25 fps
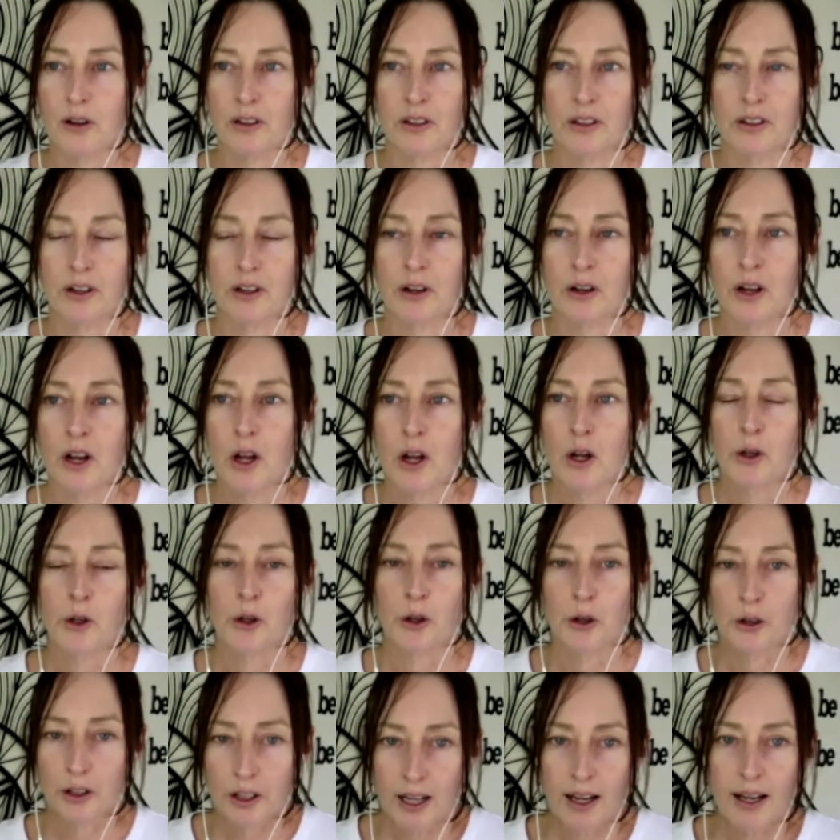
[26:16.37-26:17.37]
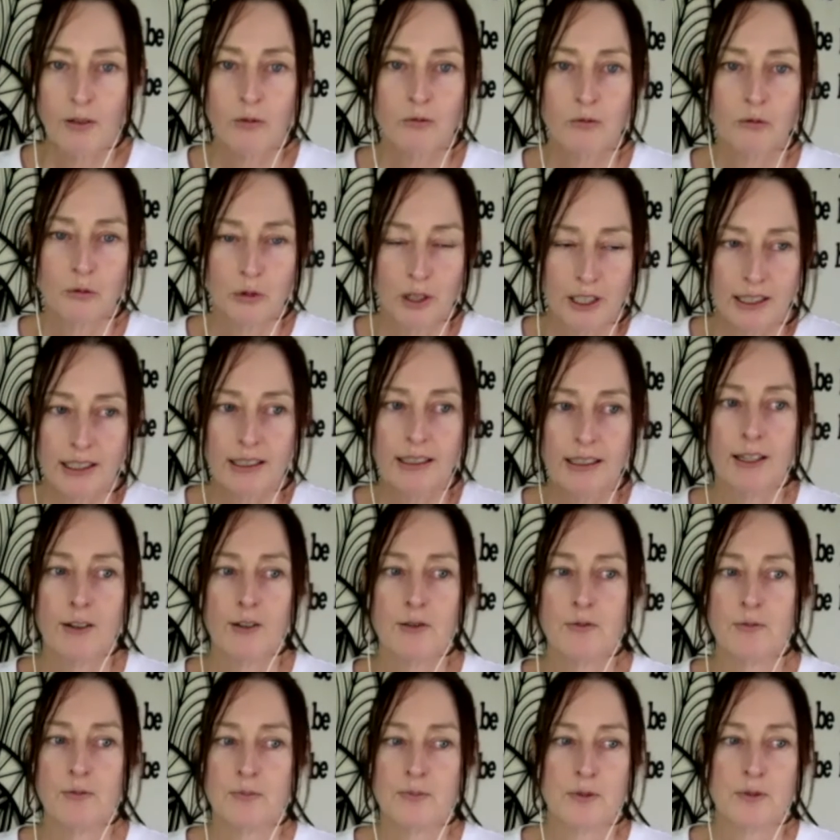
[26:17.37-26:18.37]
You can really
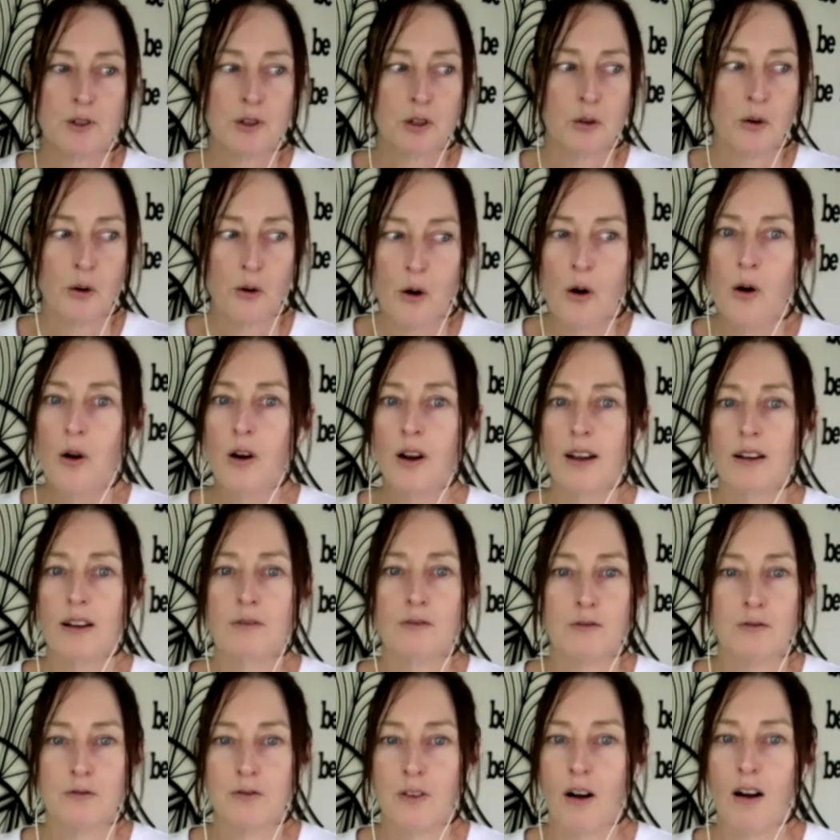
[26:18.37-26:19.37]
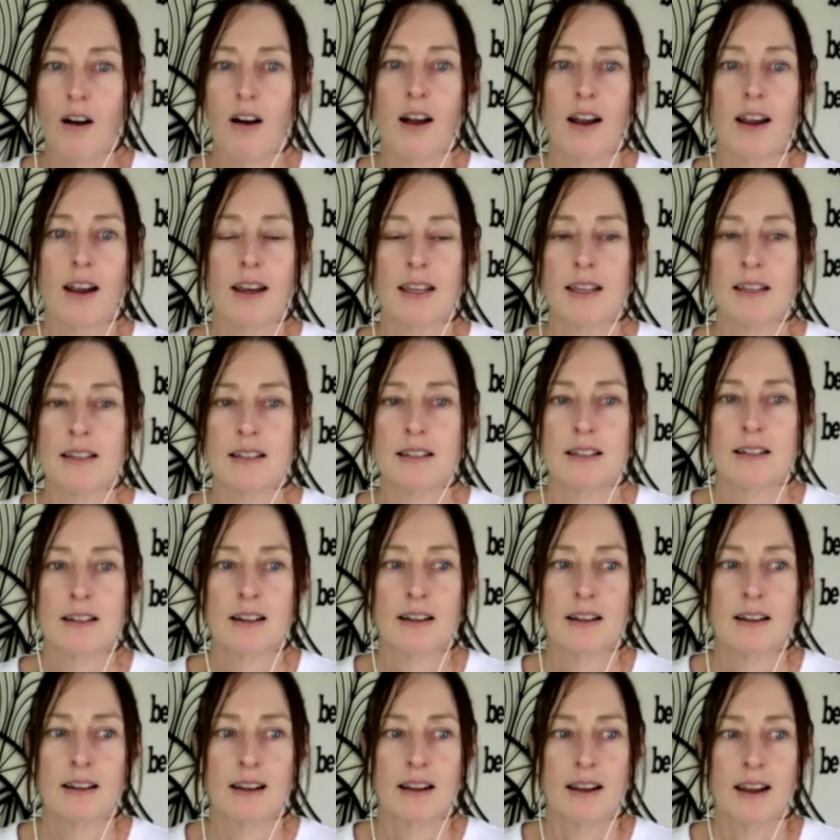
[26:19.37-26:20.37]
talk and find
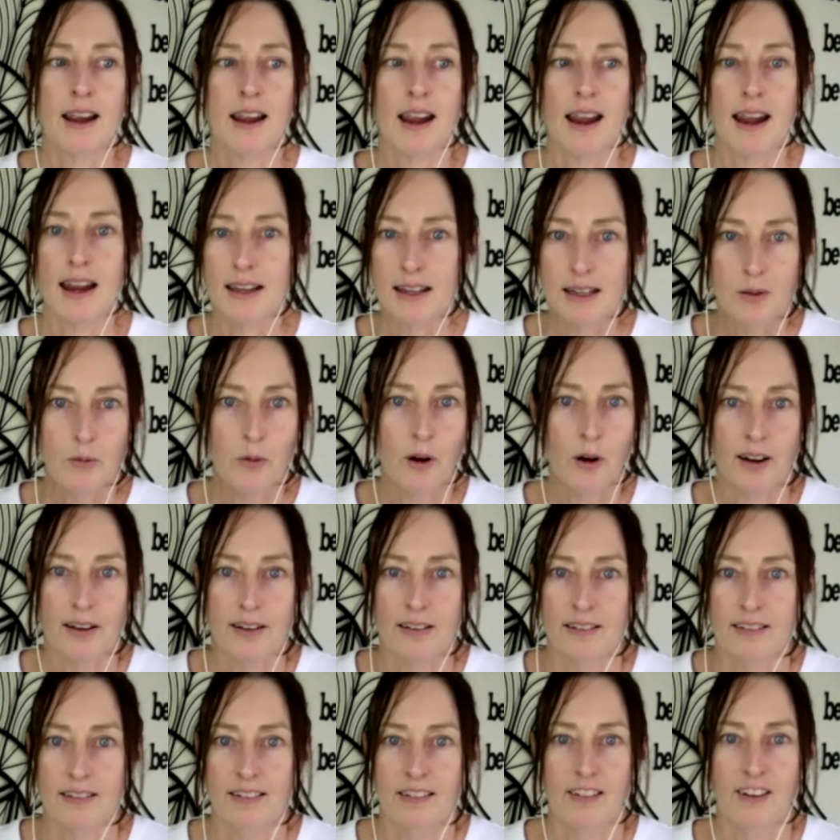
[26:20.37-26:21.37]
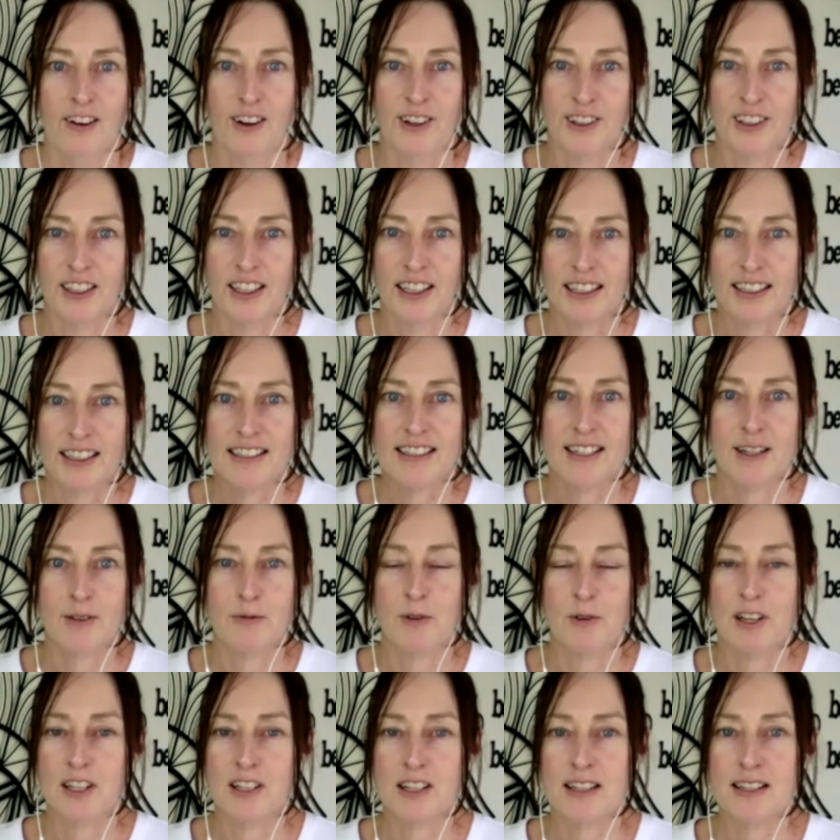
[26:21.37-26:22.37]
anyone on LinkedIn,
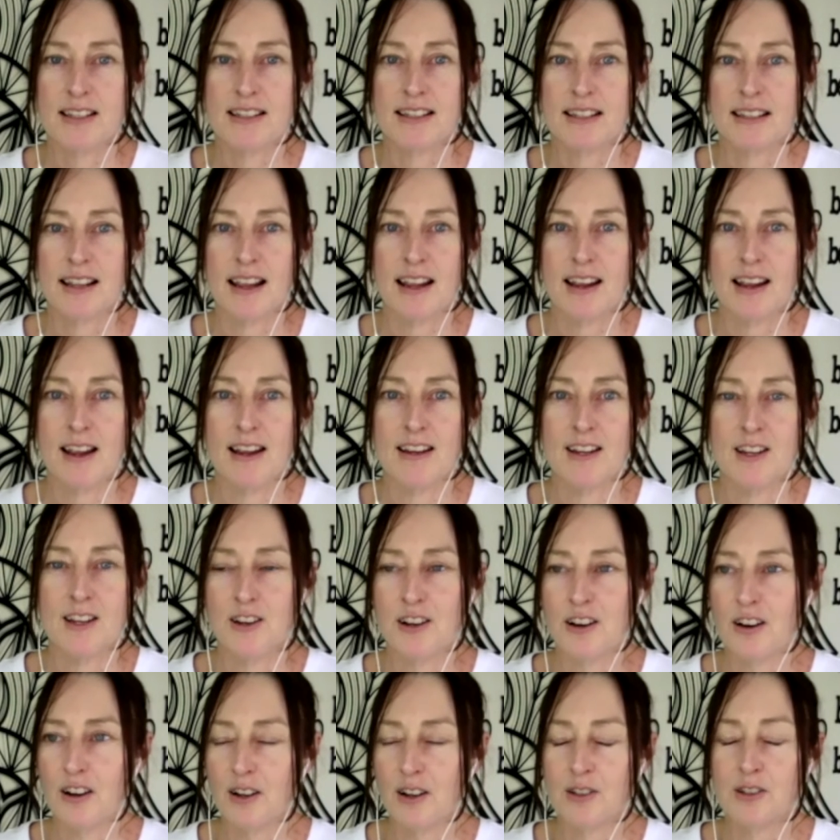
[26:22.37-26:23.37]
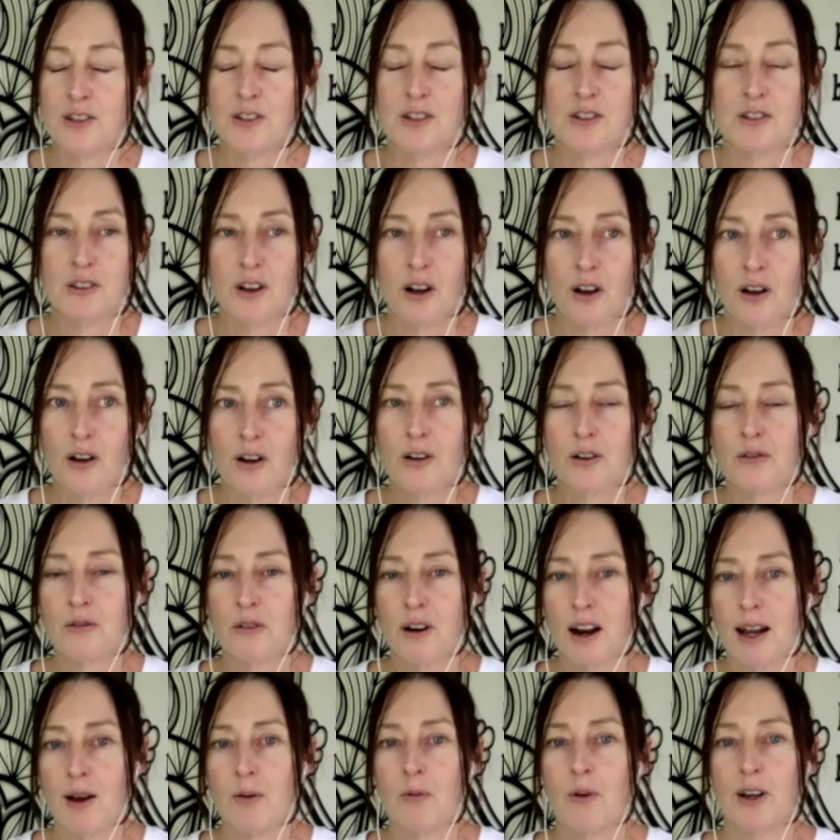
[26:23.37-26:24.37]
which is so
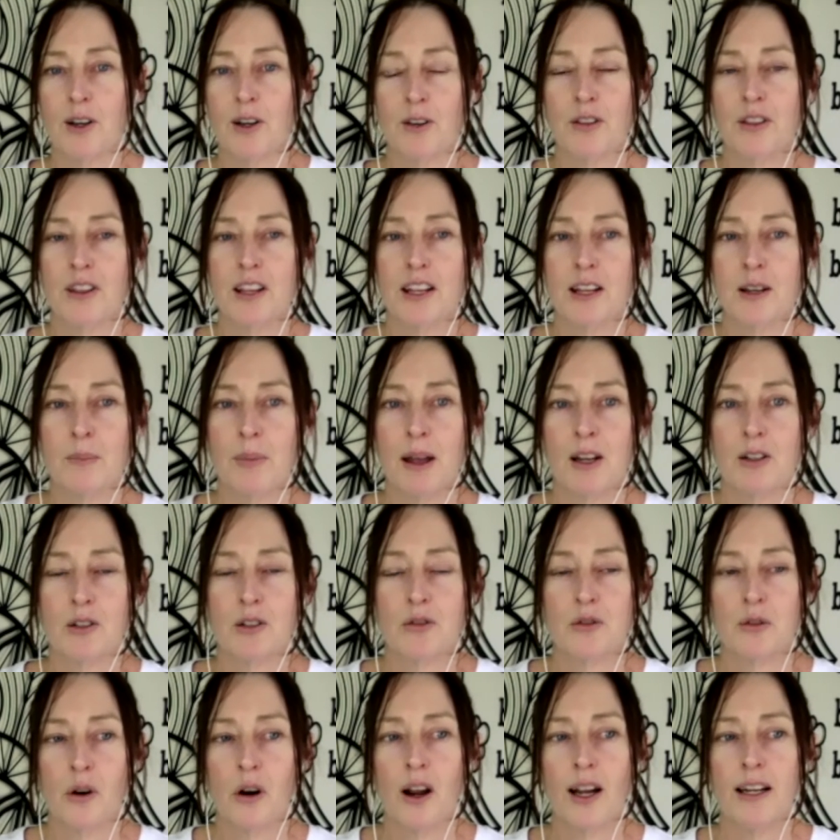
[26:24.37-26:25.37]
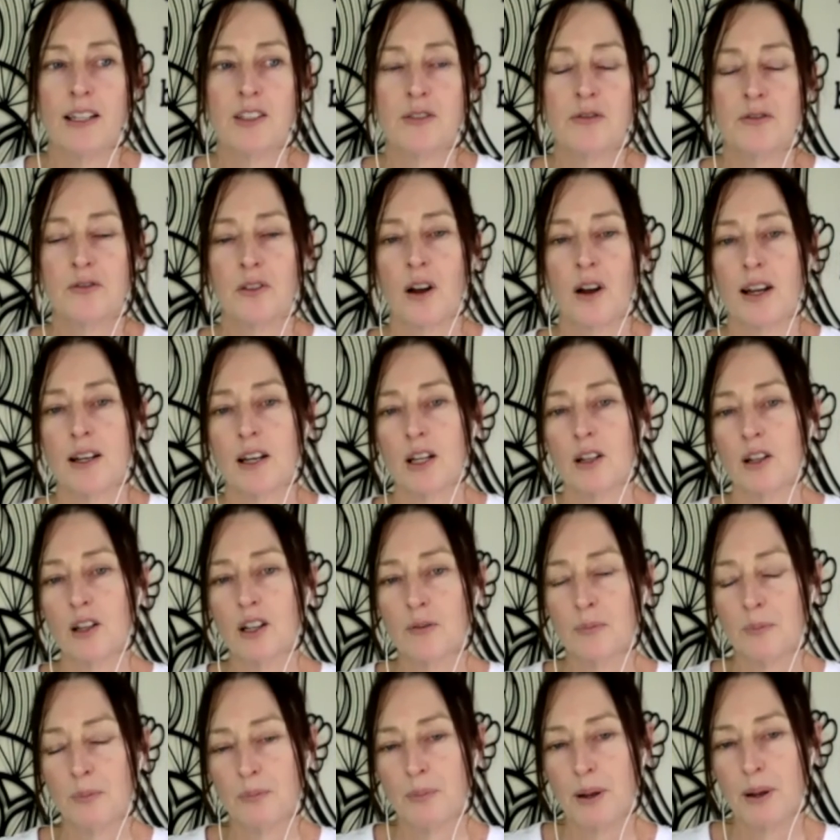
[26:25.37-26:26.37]
great when you think about trying to find. A lot
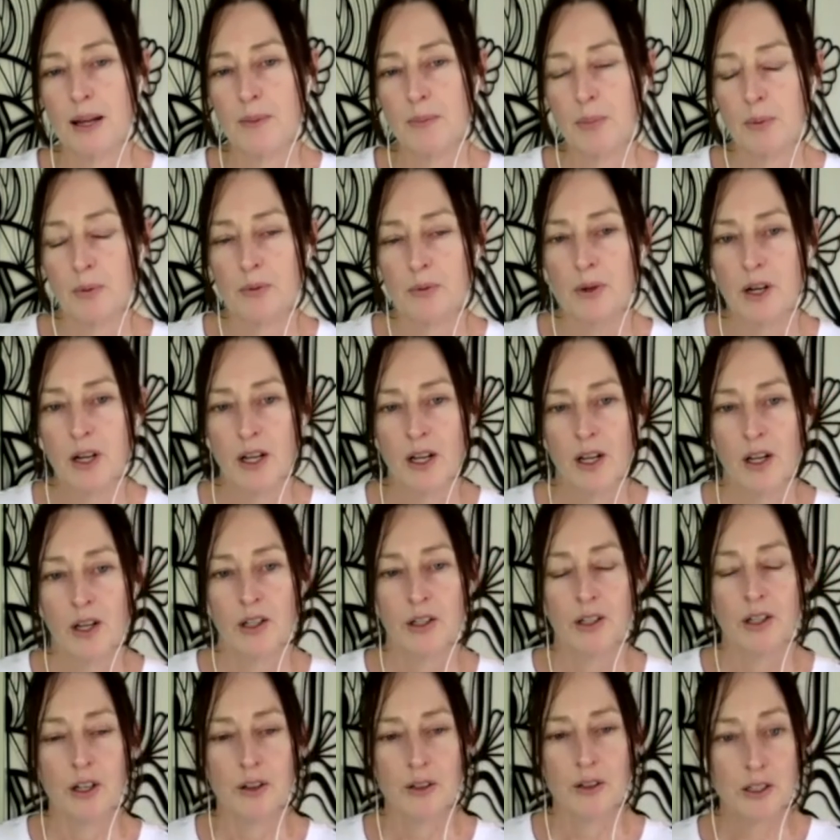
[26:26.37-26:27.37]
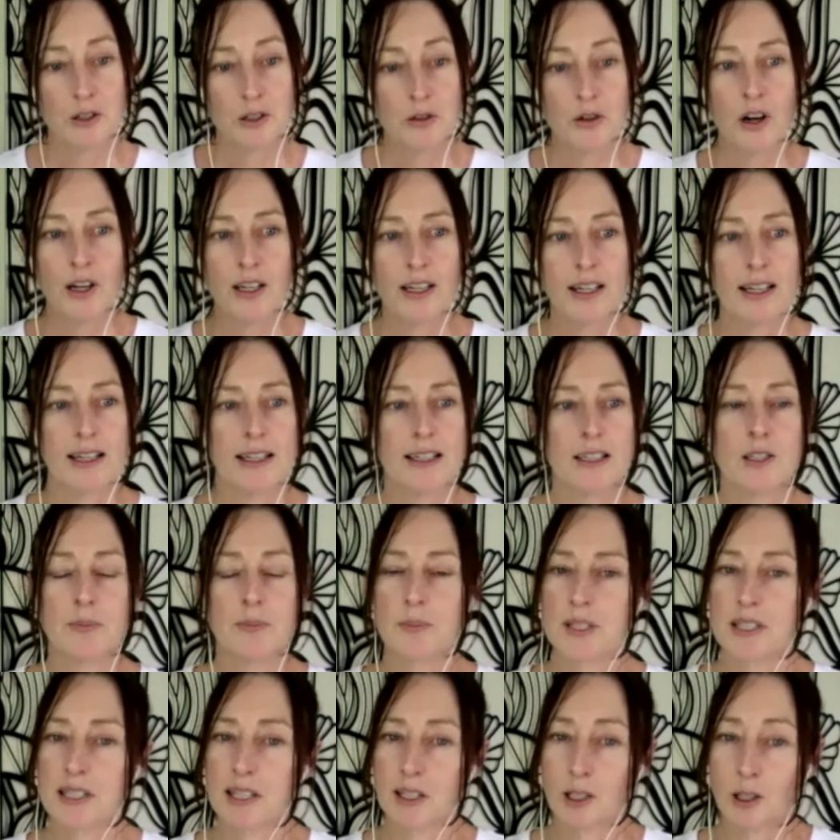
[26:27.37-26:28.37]
of people, they're trying to get into
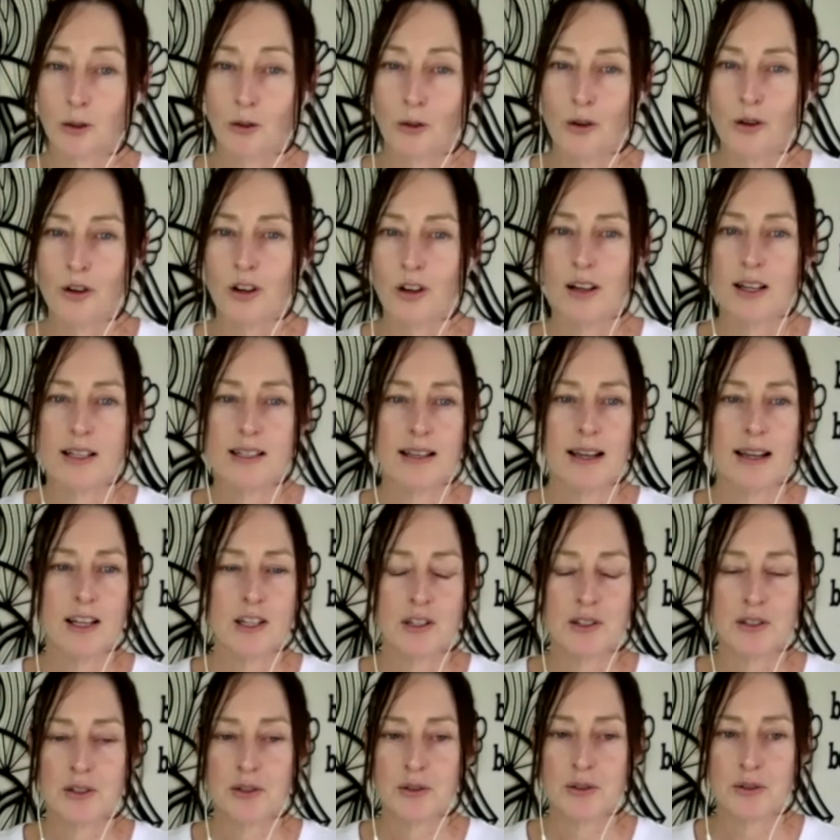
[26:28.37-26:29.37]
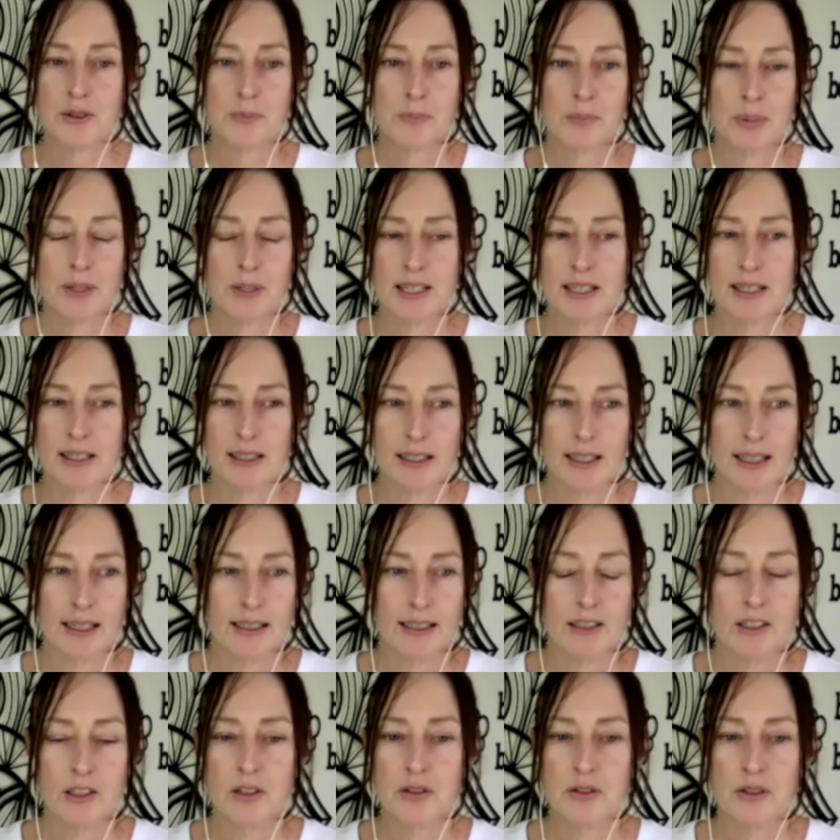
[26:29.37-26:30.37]
particular organizations or particular
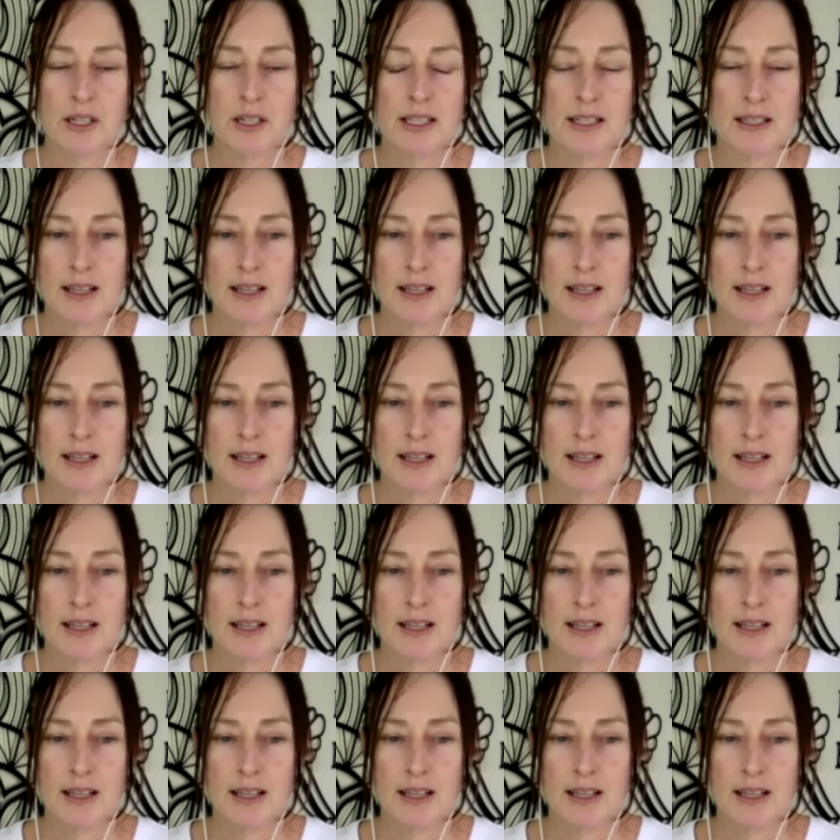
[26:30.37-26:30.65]
industries.